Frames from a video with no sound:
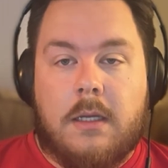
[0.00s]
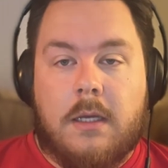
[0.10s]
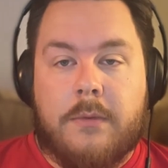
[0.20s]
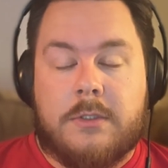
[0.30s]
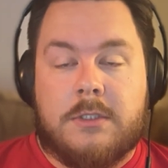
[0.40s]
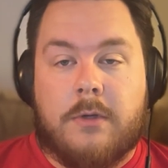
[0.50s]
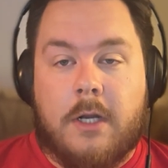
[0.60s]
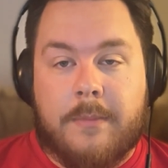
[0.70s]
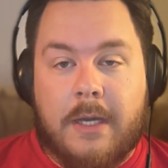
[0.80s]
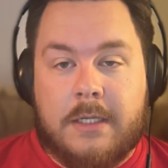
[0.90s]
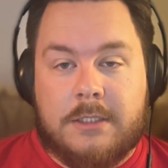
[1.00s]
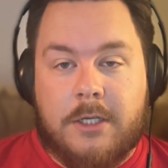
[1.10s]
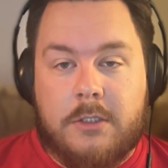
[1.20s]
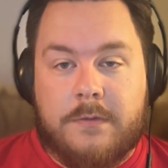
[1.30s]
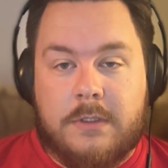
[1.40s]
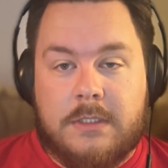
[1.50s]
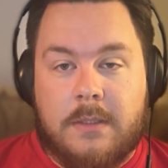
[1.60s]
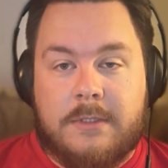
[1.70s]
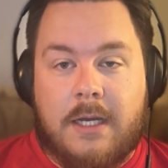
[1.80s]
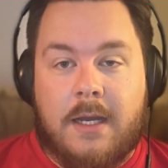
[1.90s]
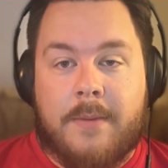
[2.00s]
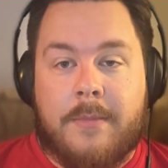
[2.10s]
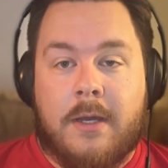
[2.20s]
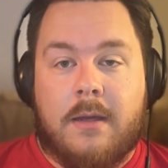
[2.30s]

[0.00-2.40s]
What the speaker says: He was the running backs coach for some time,